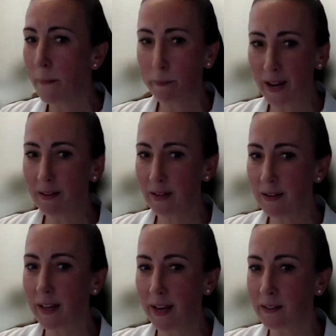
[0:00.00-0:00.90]
But I
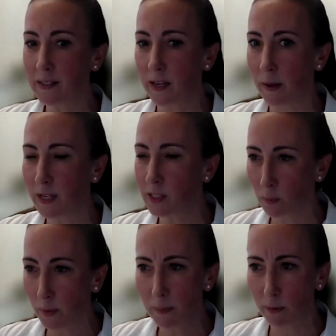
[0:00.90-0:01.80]
think that it's
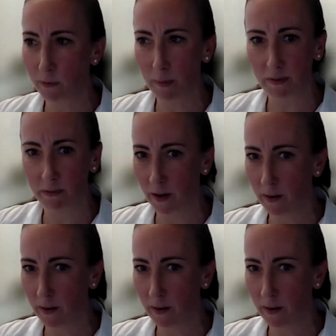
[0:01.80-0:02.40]
already performing